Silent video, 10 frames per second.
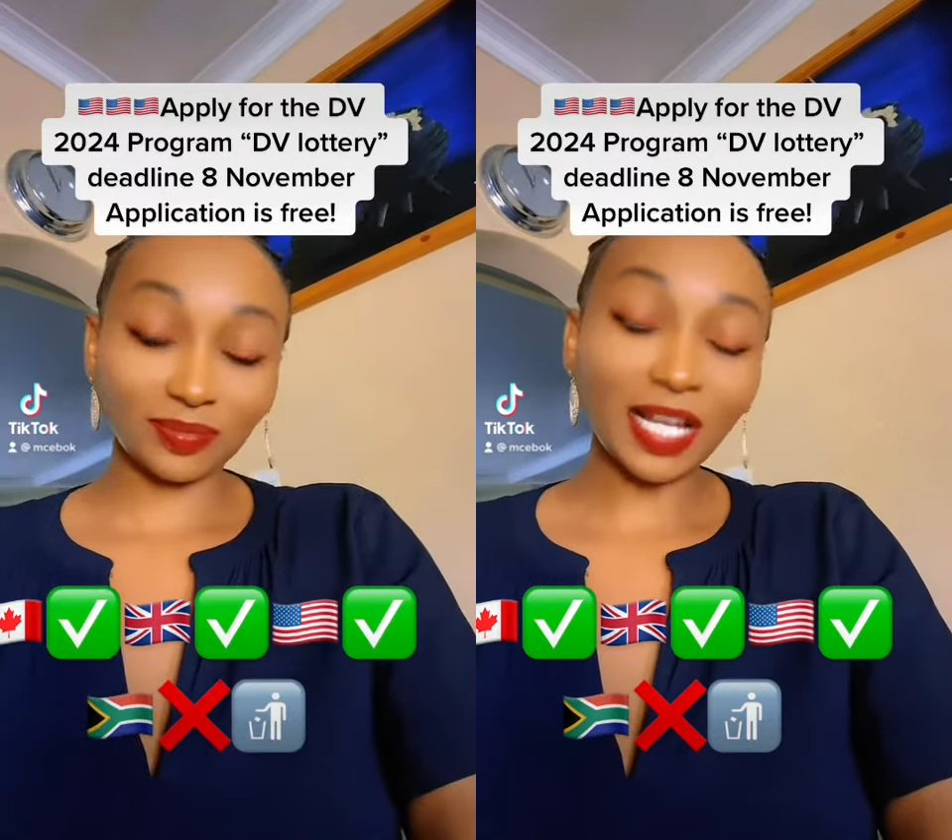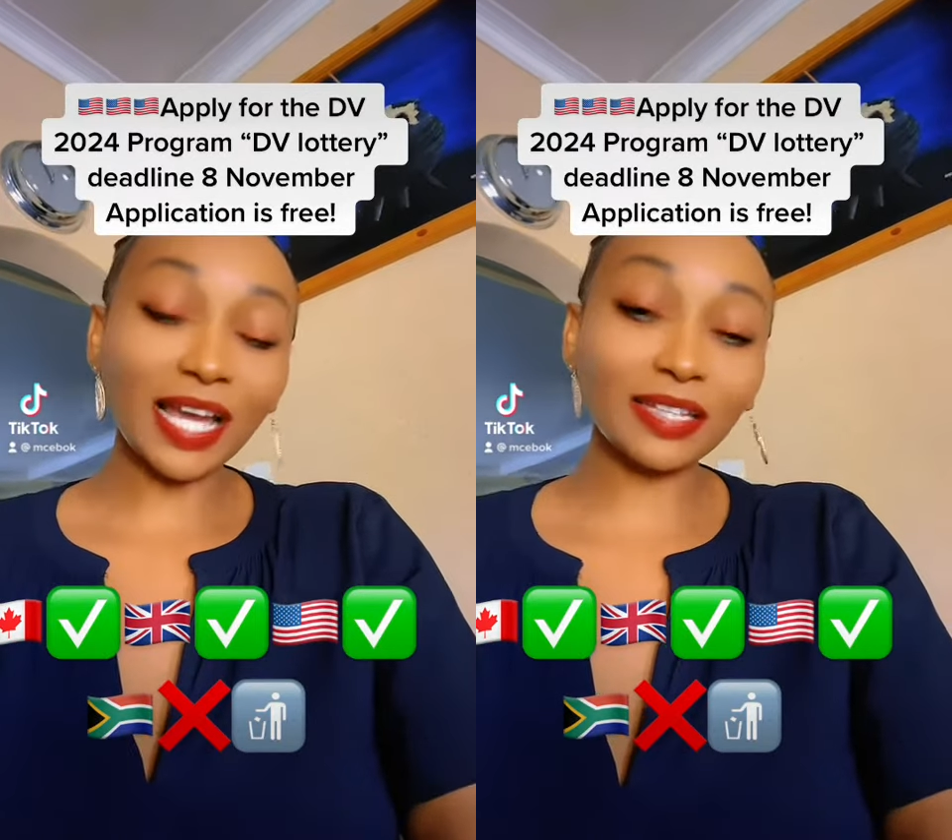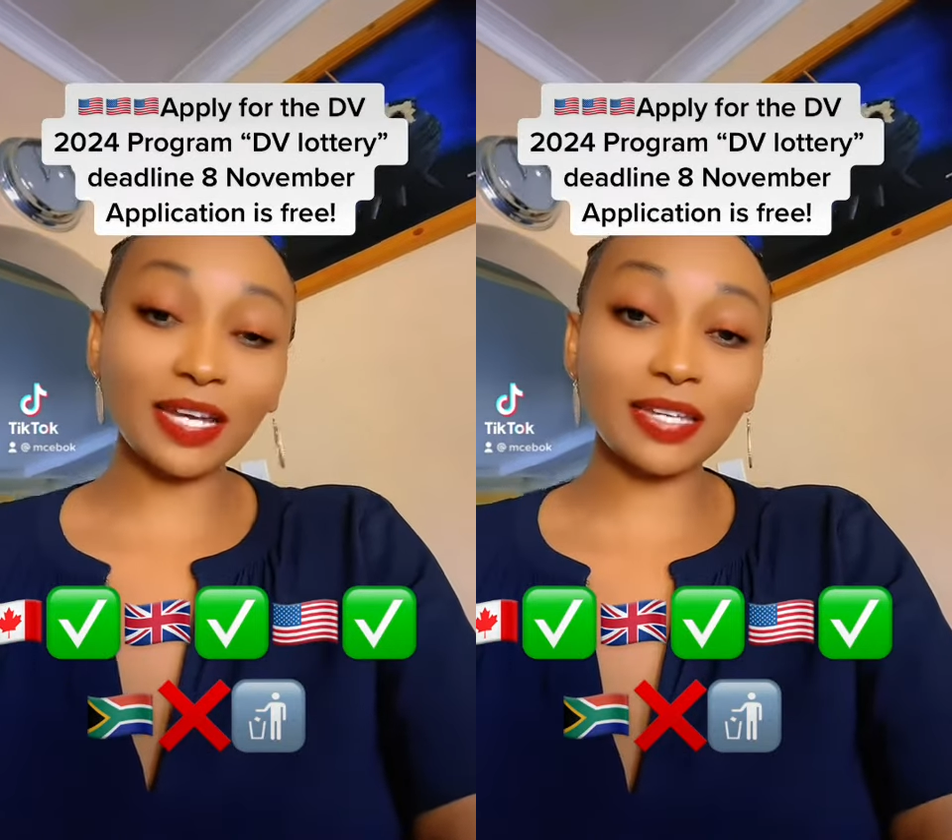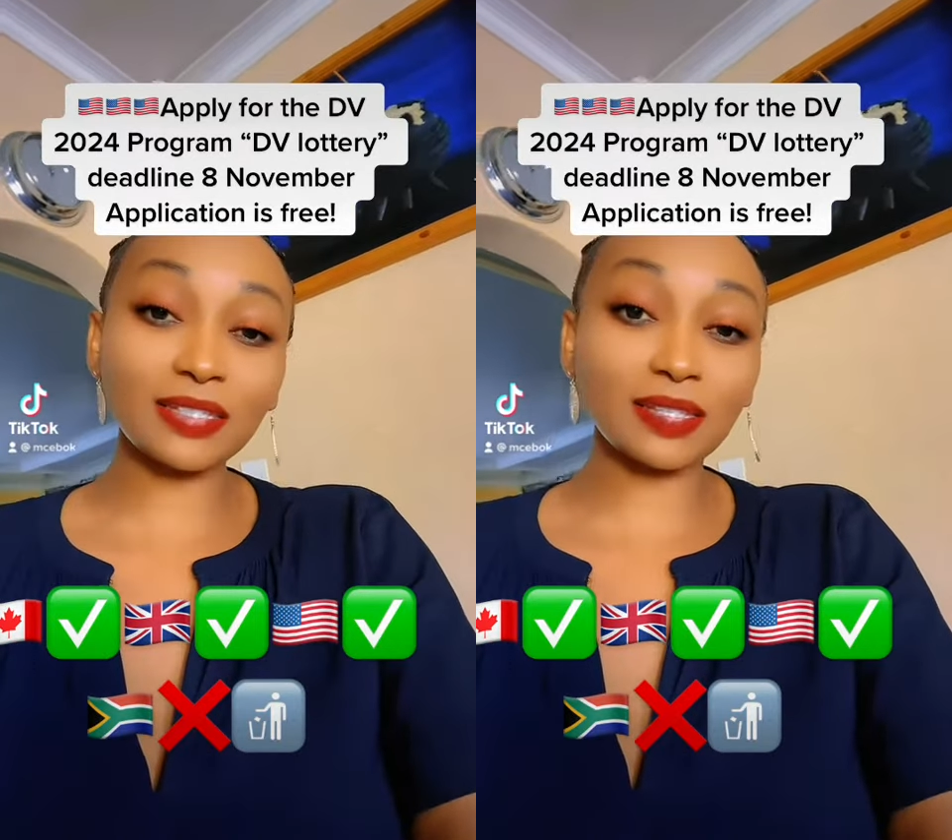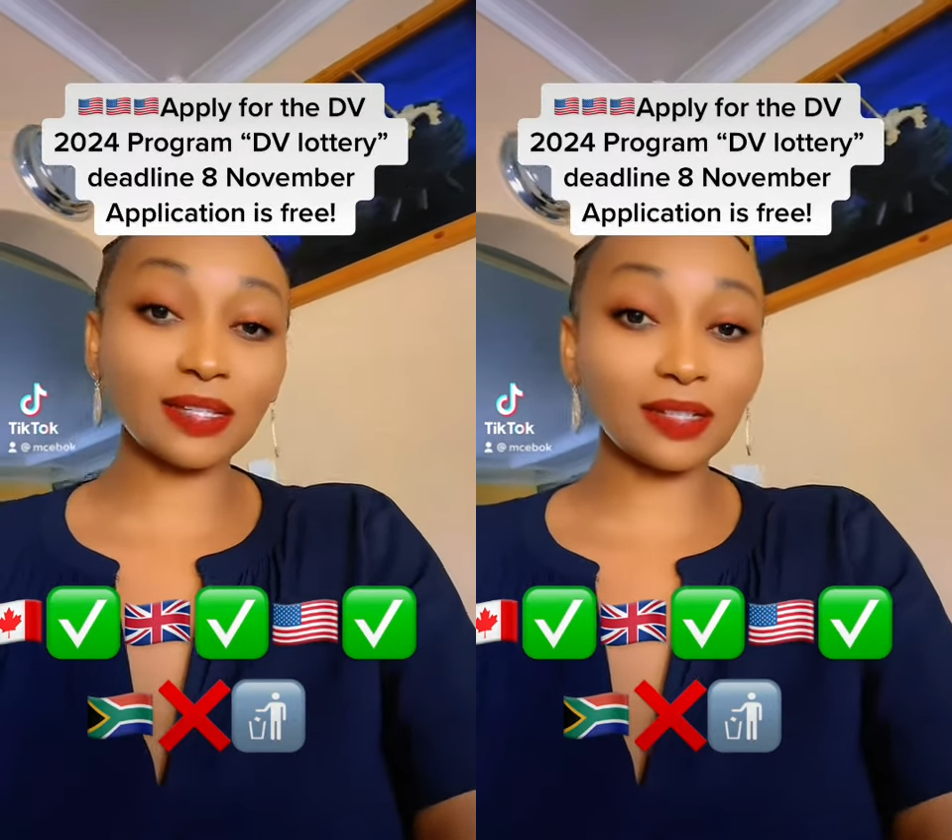hi
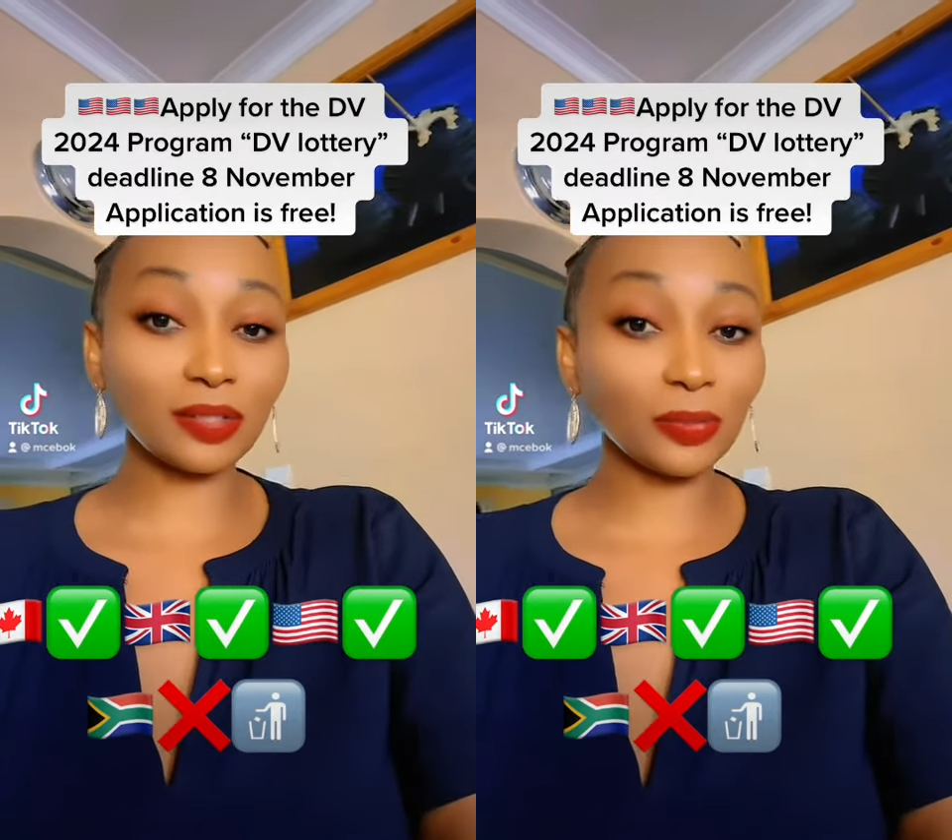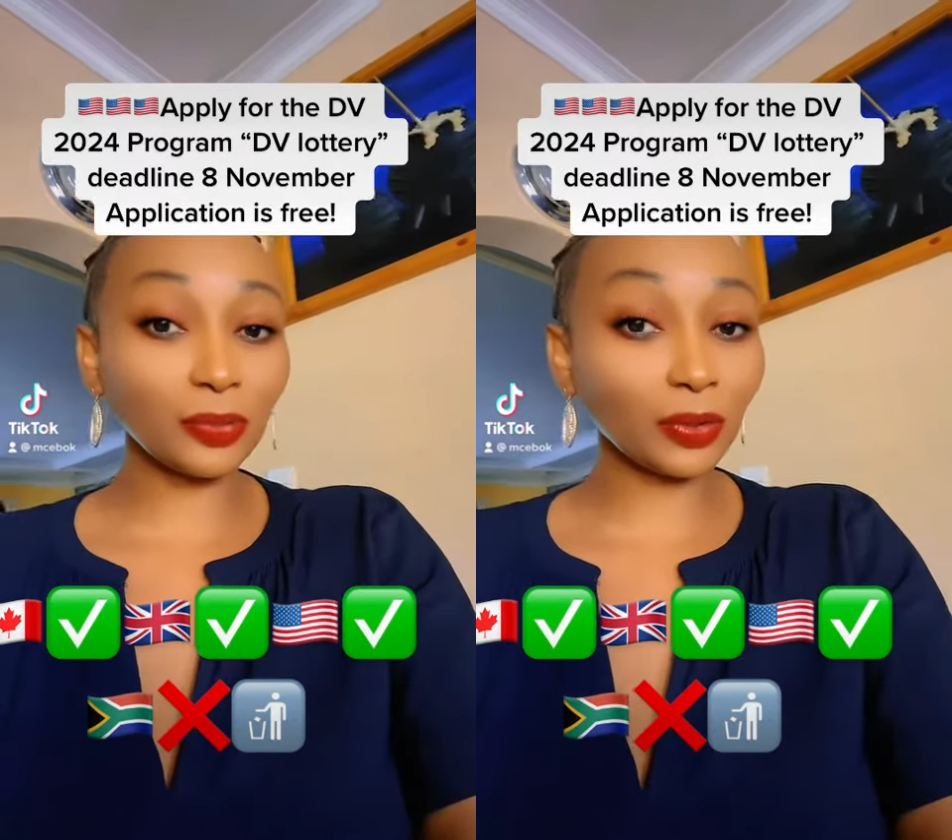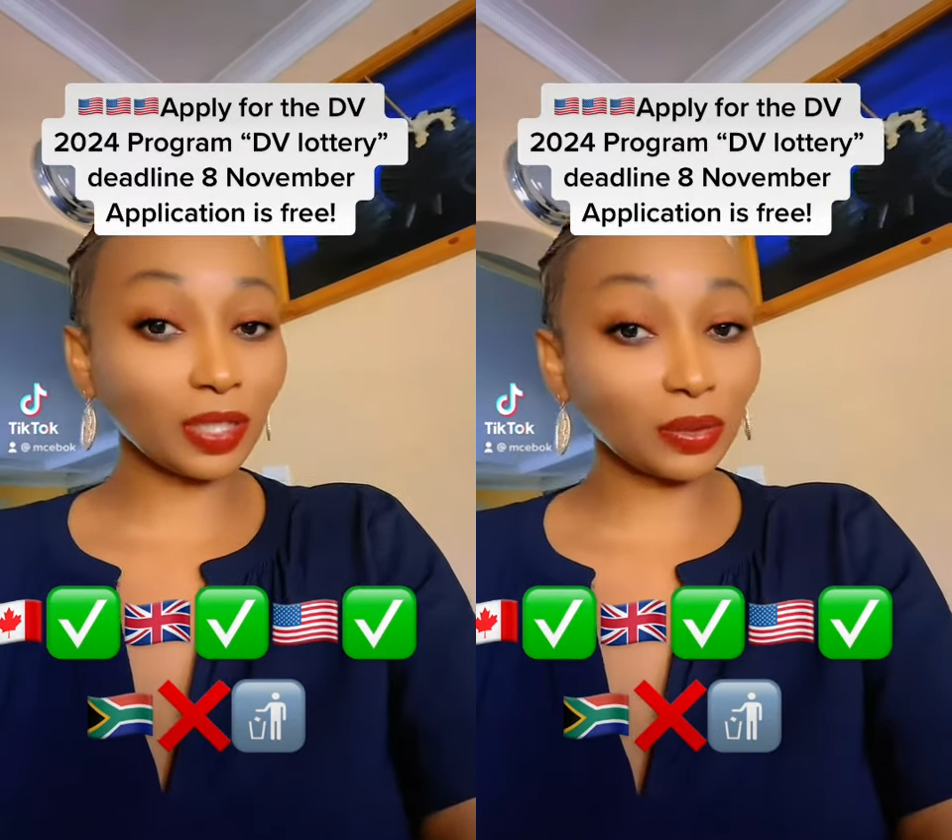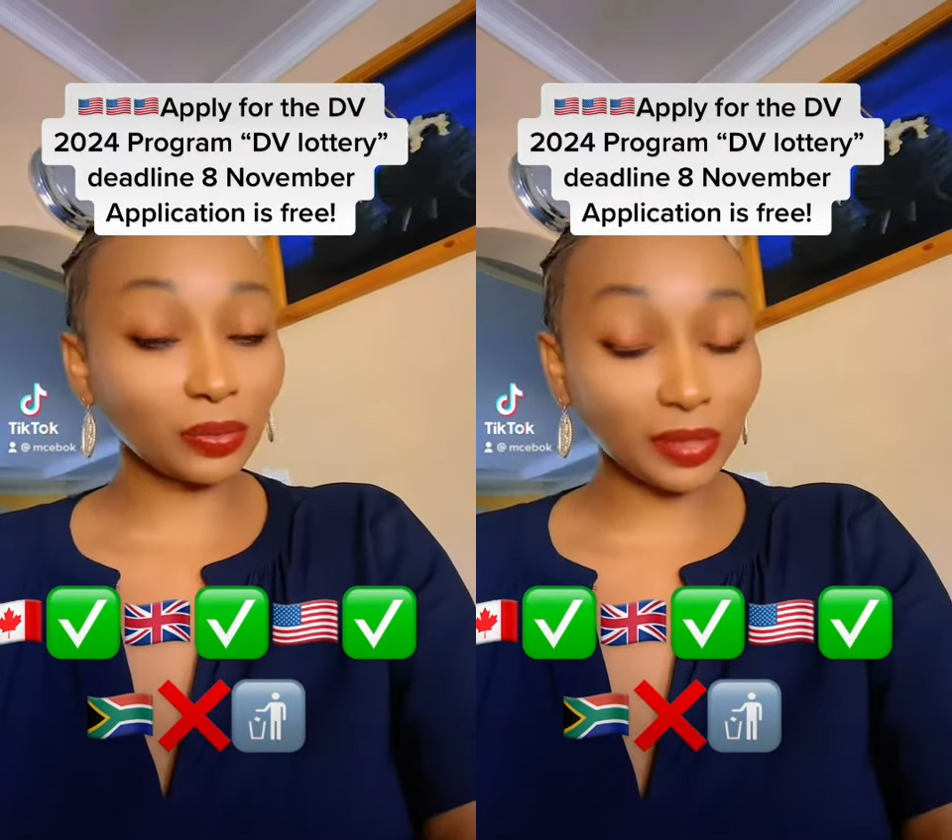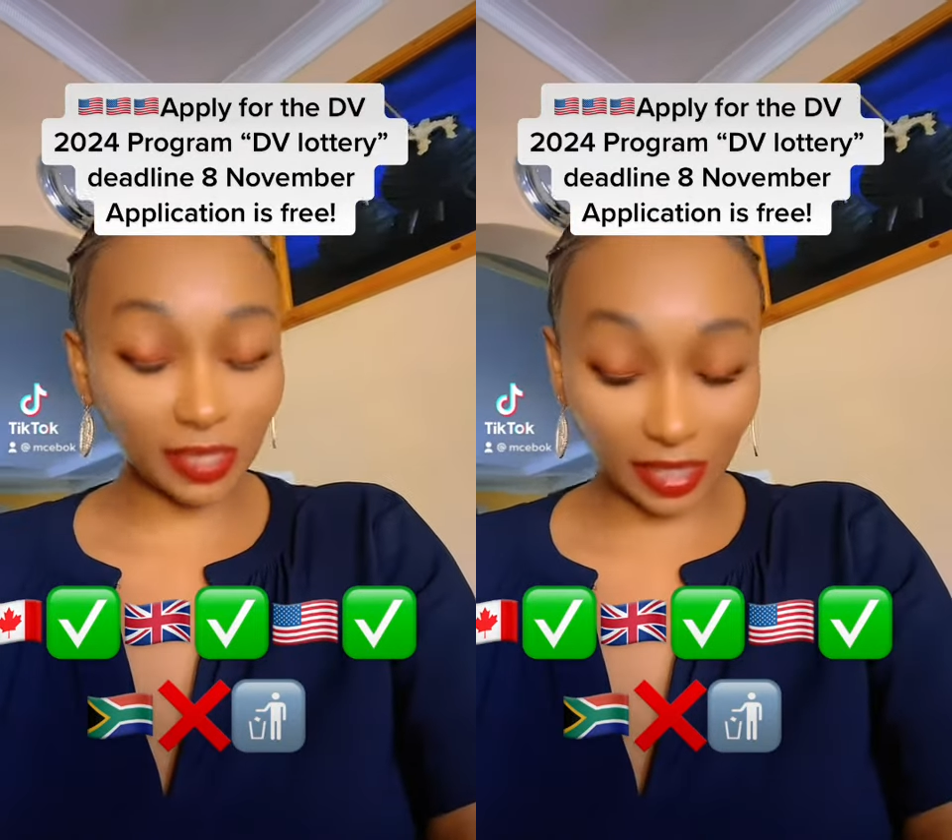guys i uh, hope you are
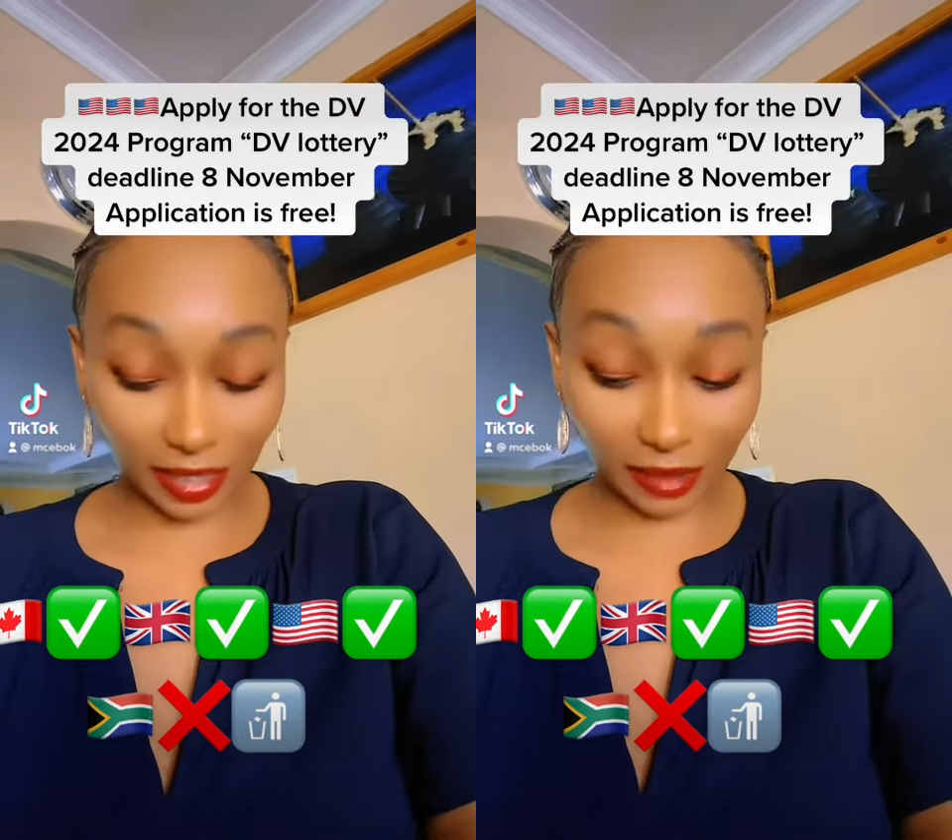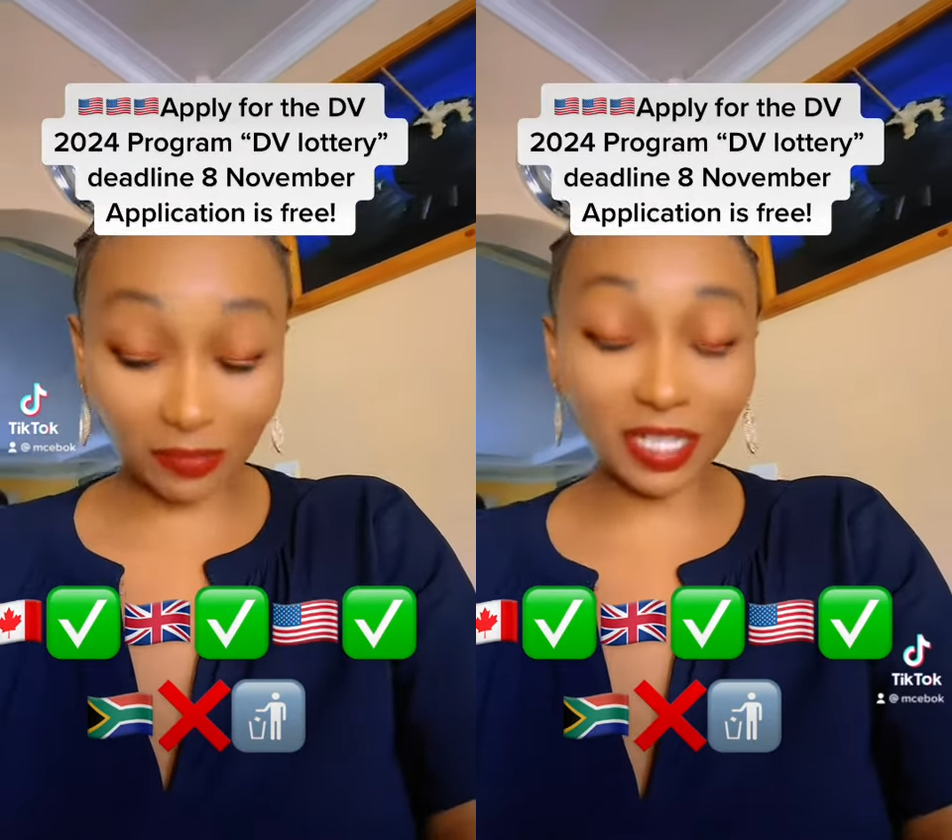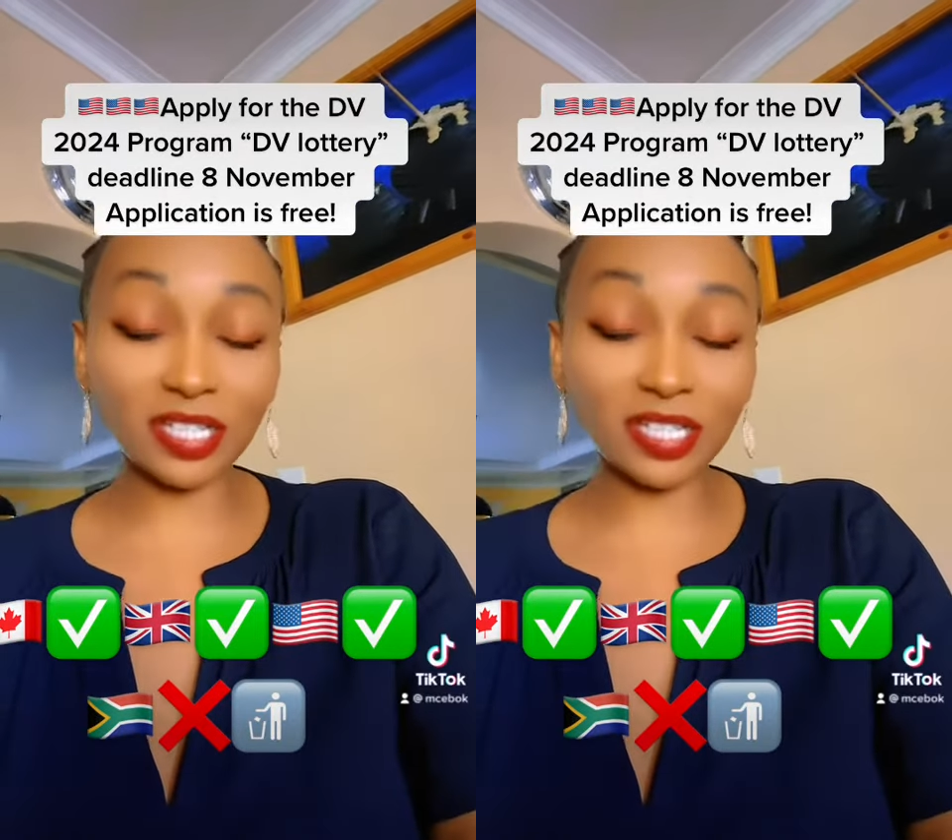good uh,